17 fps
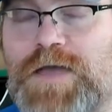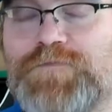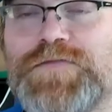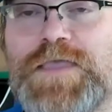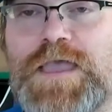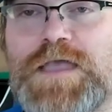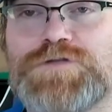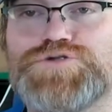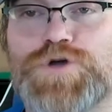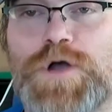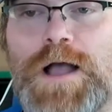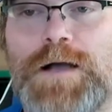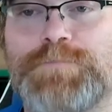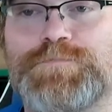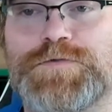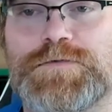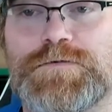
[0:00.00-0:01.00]
FDA
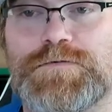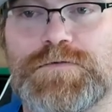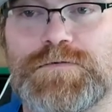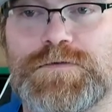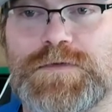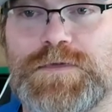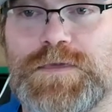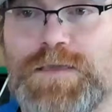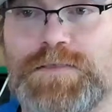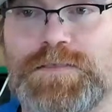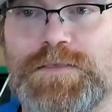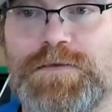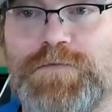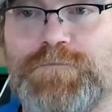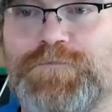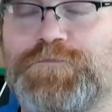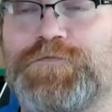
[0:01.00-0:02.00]
dropped in
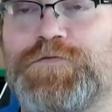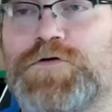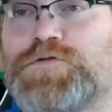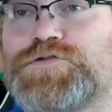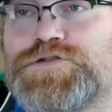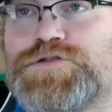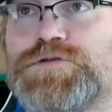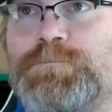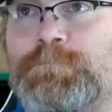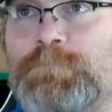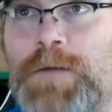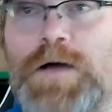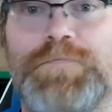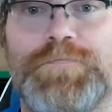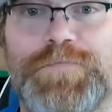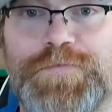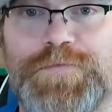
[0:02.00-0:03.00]
the first
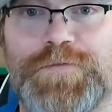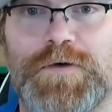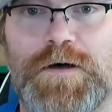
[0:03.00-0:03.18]
month